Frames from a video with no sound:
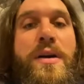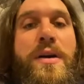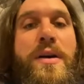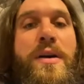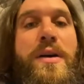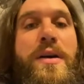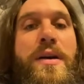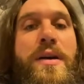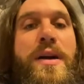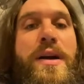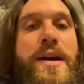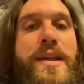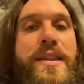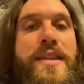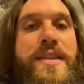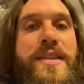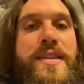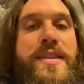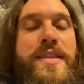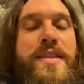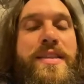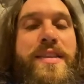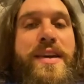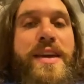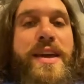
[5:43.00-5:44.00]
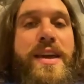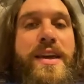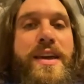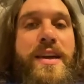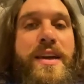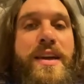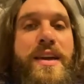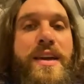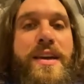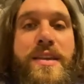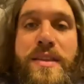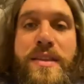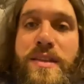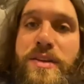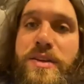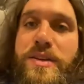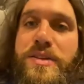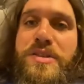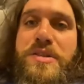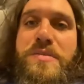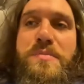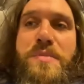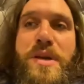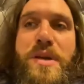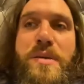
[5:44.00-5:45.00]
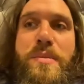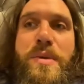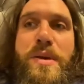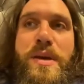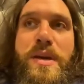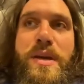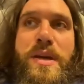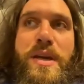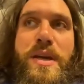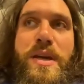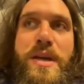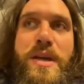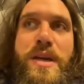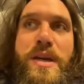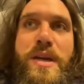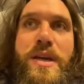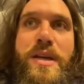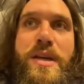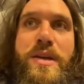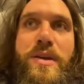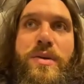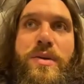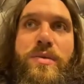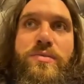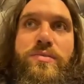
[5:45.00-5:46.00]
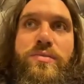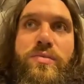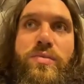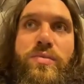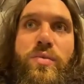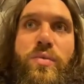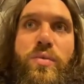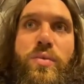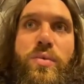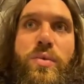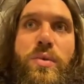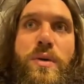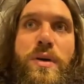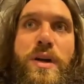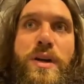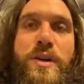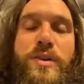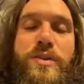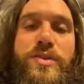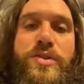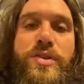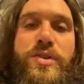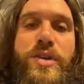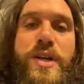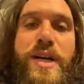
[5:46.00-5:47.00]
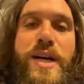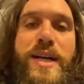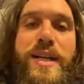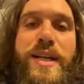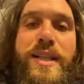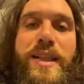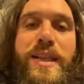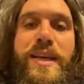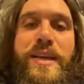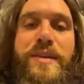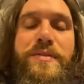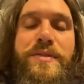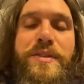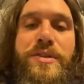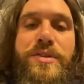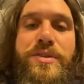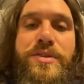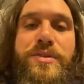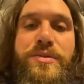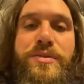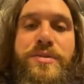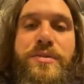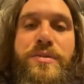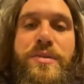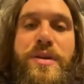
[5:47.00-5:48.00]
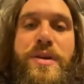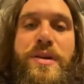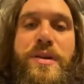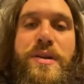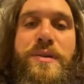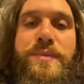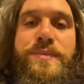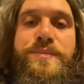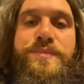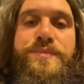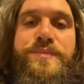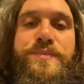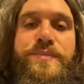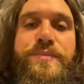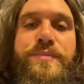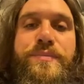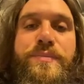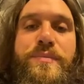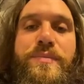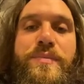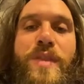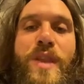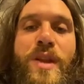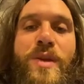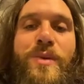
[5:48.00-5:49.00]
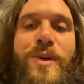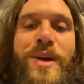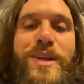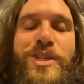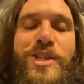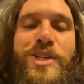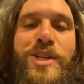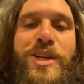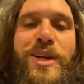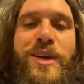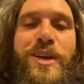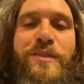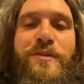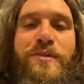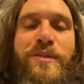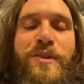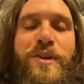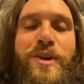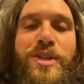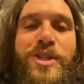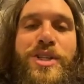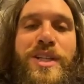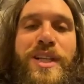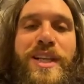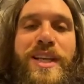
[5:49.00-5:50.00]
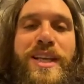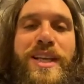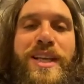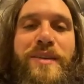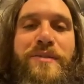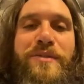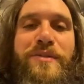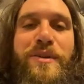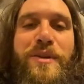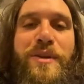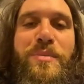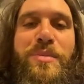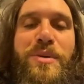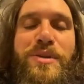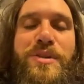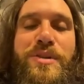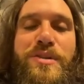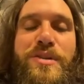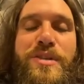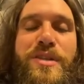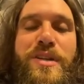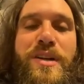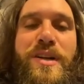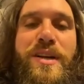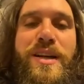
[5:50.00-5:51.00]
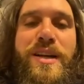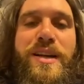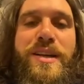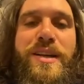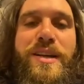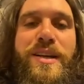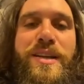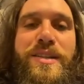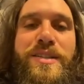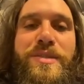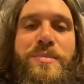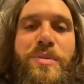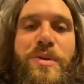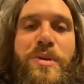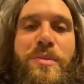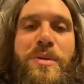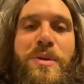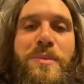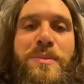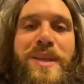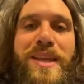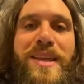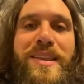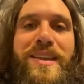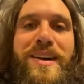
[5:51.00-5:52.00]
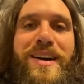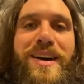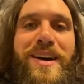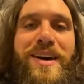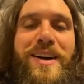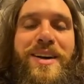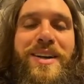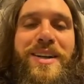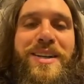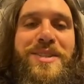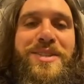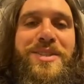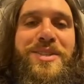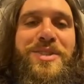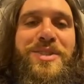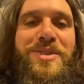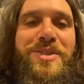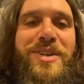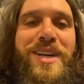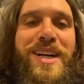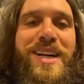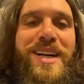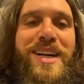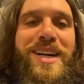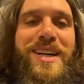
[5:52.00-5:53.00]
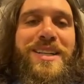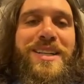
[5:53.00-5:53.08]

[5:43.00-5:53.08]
I think there's maybe one track left to do, which unfortunately for the producer is probably the hardest track to